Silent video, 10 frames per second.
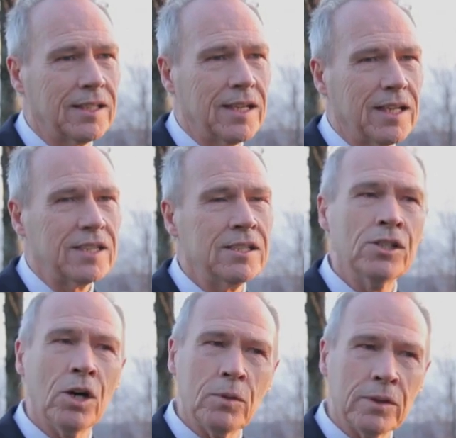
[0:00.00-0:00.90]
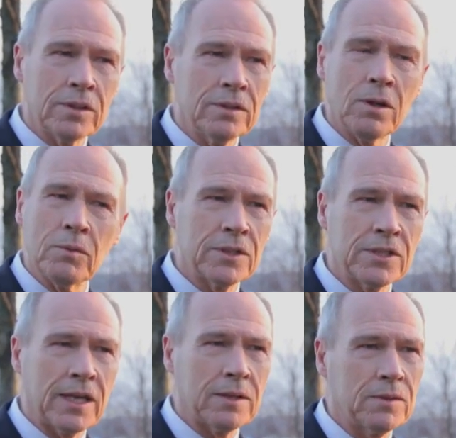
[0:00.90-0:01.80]
to stop your
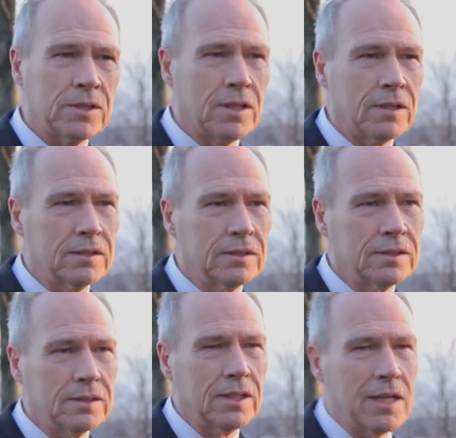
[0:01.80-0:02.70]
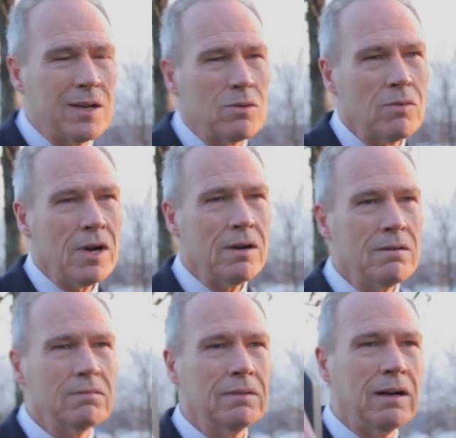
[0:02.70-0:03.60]
fruitfulness,
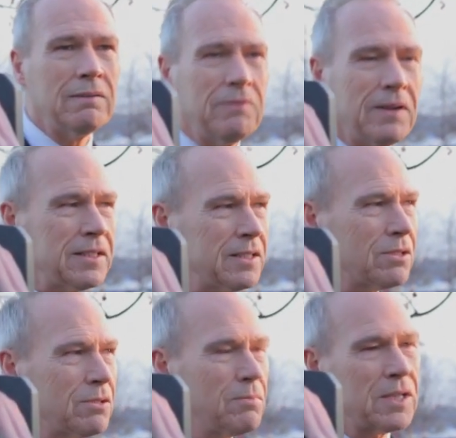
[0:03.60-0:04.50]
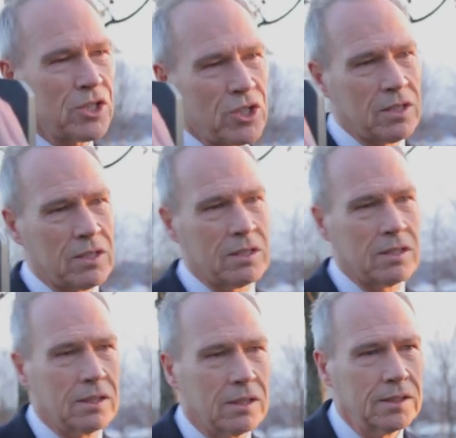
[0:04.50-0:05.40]
whether it is in childbearing
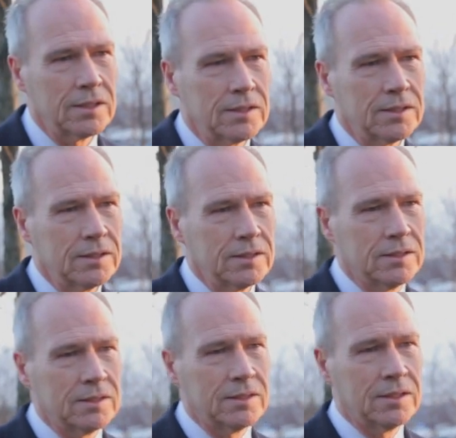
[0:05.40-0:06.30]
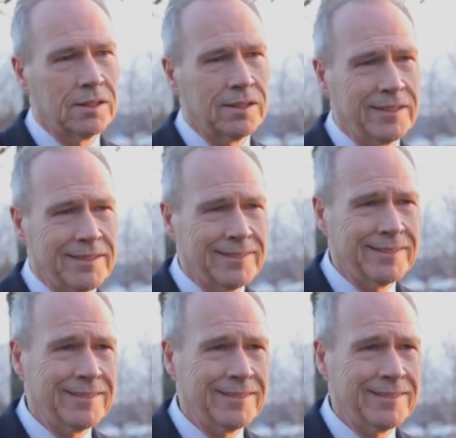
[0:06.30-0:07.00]
or in success